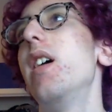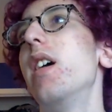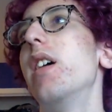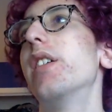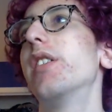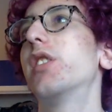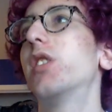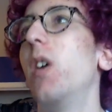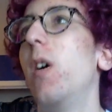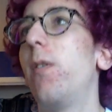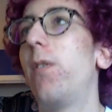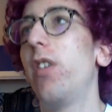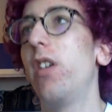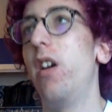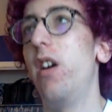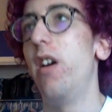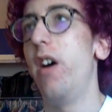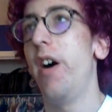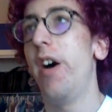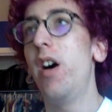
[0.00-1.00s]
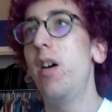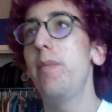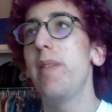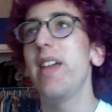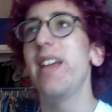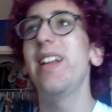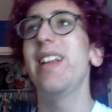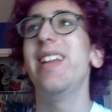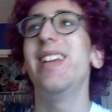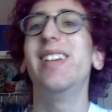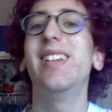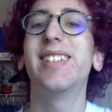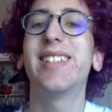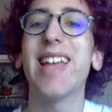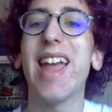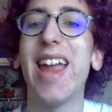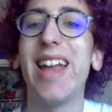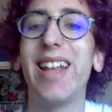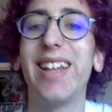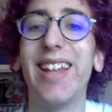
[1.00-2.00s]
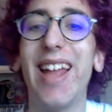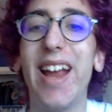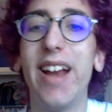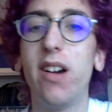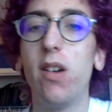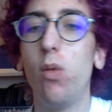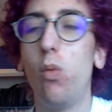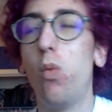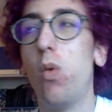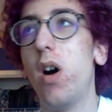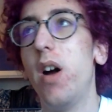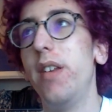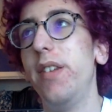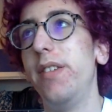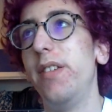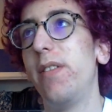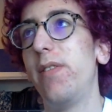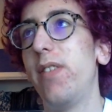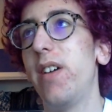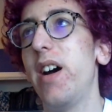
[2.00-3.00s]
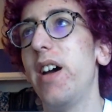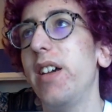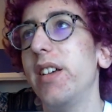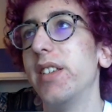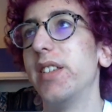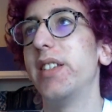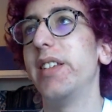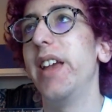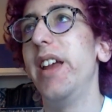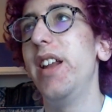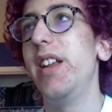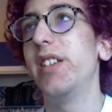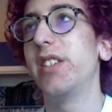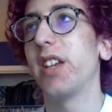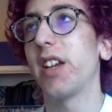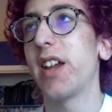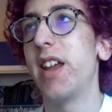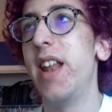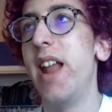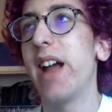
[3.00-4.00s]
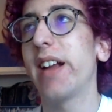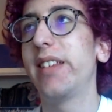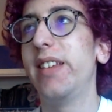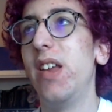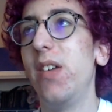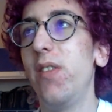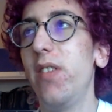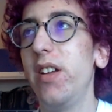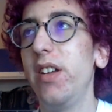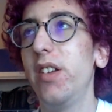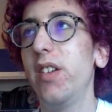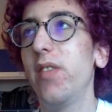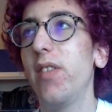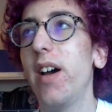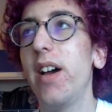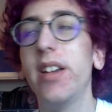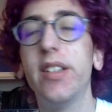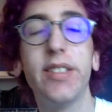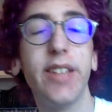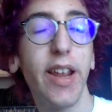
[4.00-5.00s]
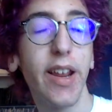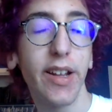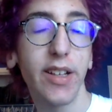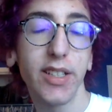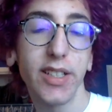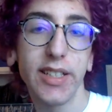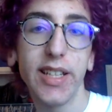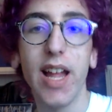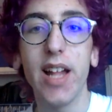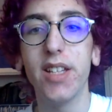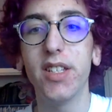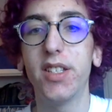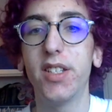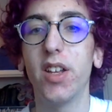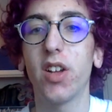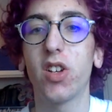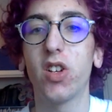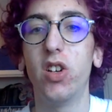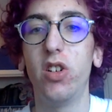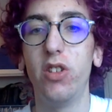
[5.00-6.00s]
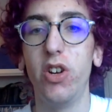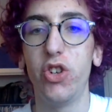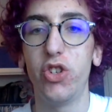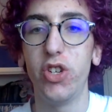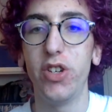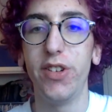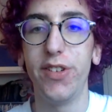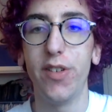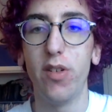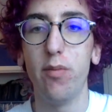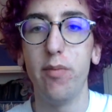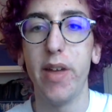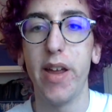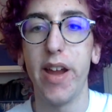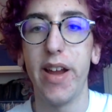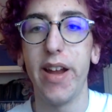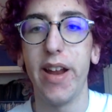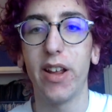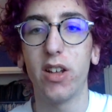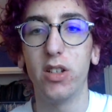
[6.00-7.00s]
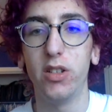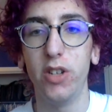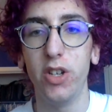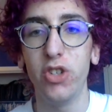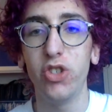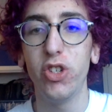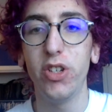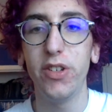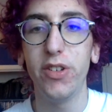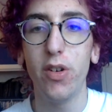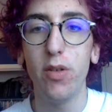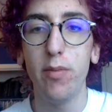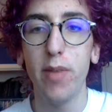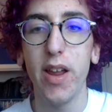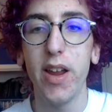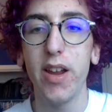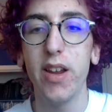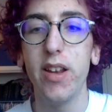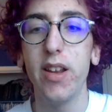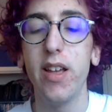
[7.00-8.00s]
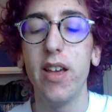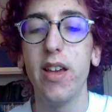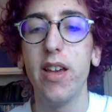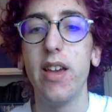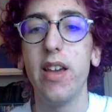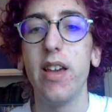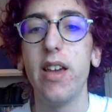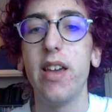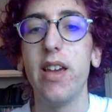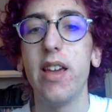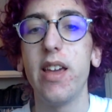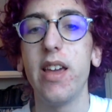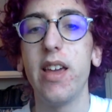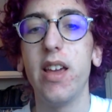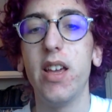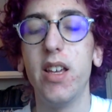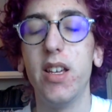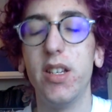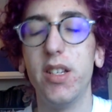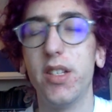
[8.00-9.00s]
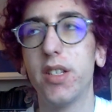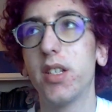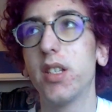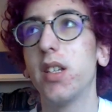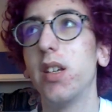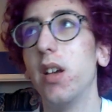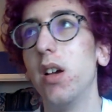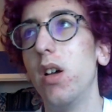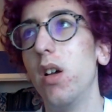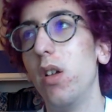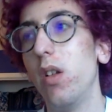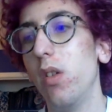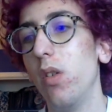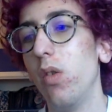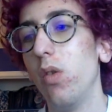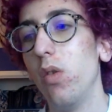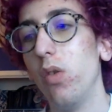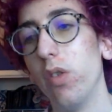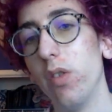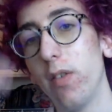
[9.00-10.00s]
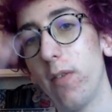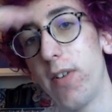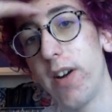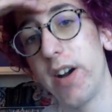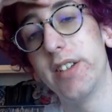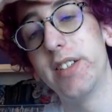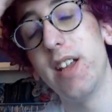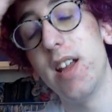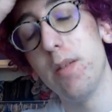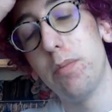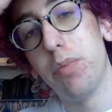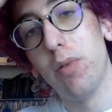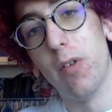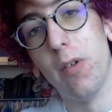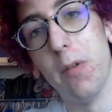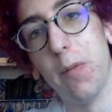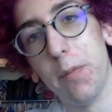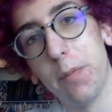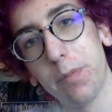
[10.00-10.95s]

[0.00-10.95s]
So for a hub, it is a layer 1 device. It is a connectivity device. It extends the collision domain. A collision domain is, for example,